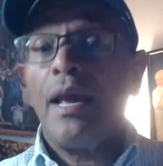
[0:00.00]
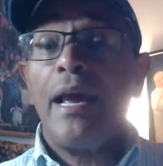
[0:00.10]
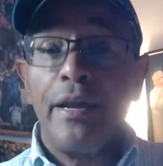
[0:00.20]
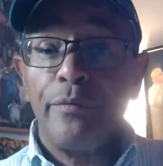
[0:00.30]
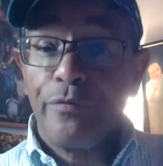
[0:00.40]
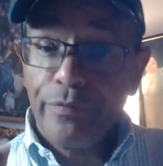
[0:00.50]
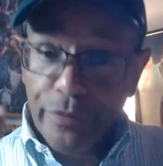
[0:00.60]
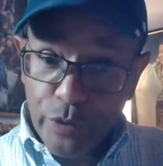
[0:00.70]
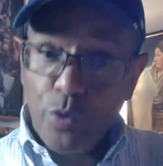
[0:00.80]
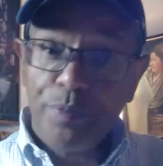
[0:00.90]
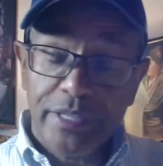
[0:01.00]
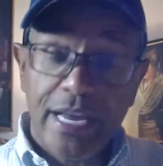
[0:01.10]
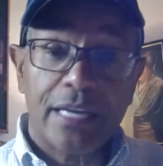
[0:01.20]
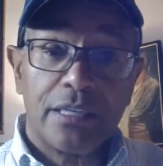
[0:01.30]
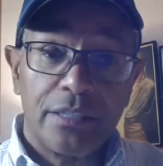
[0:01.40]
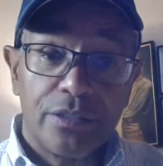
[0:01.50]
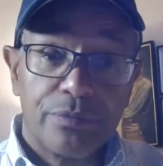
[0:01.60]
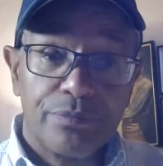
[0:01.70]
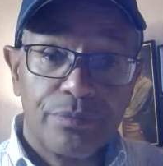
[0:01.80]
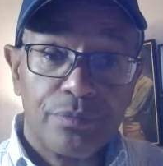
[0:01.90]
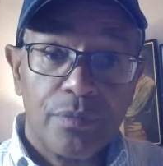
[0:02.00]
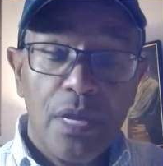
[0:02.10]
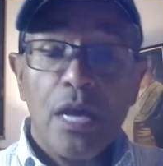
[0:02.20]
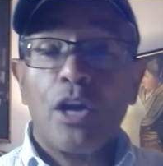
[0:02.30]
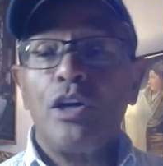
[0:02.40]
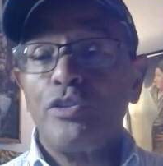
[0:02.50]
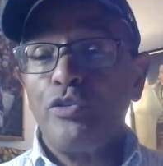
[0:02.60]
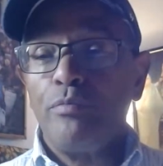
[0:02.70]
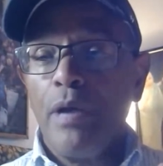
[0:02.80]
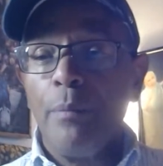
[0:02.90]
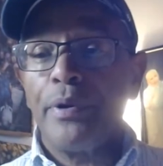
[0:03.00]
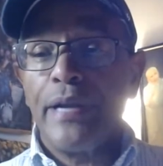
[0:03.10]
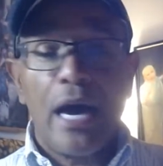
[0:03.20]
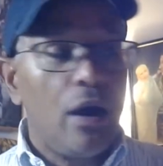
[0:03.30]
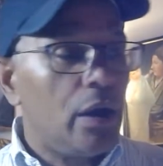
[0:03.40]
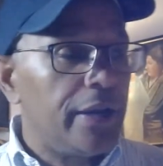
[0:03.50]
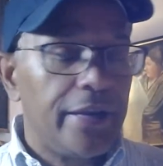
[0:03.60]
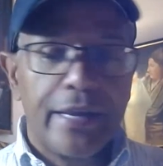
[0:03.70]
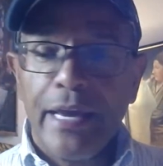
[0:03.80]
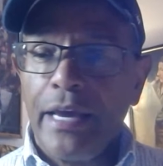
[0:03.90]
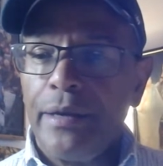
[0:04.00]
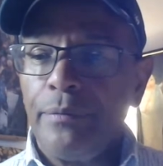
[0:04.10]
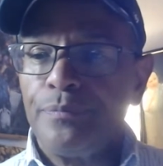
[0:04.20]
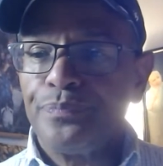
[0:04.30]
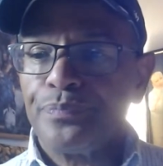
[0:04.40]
and 2 protected. Because you remember now, and again,